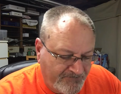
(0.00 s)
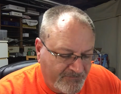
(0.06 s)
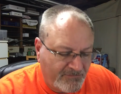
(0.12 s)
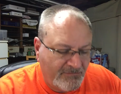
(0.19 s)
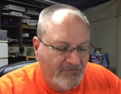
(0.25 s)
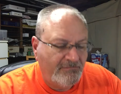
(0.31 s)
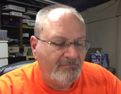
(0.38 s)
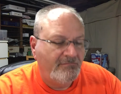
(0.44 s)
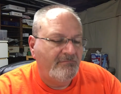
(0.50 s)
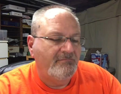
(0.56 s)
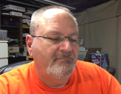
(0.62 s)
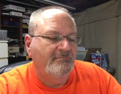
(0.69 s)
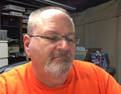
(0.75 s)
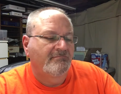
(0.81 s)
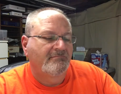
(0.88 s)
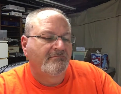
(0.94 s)

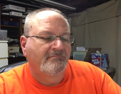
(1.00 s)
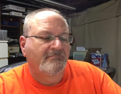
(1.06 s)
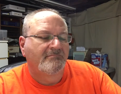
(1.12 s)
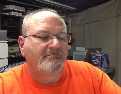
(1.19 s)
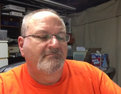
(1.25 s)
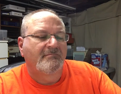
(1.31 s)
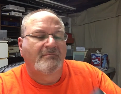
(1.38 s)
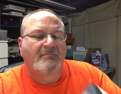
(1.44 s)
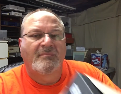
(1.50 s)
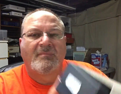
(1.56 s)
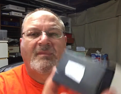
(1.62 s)
Nobody speaks.